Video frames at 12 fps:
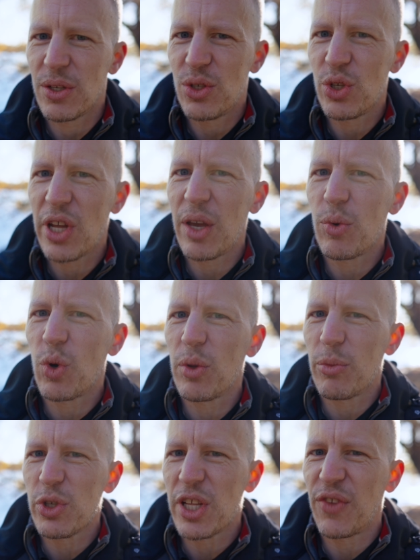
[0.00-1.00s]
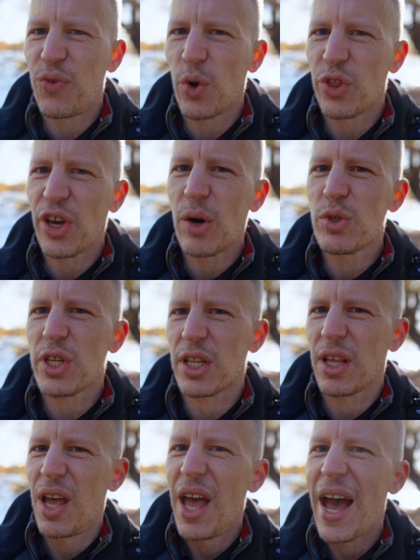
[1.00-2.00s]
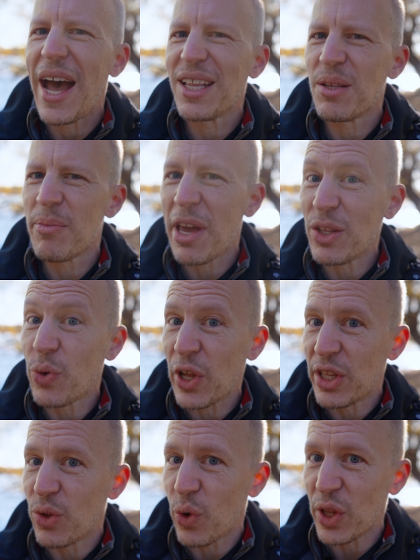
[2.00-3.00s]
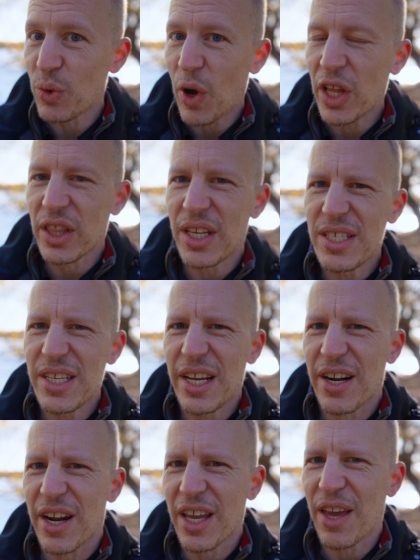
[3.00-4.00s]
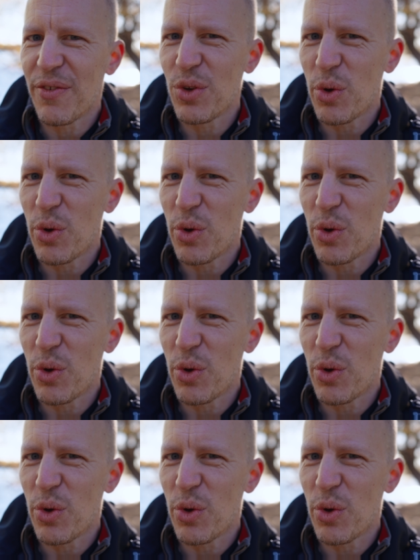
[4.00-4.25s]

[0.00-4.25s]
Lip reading: Today we're almost at 4,000. And in May 2021, this year, I gave you a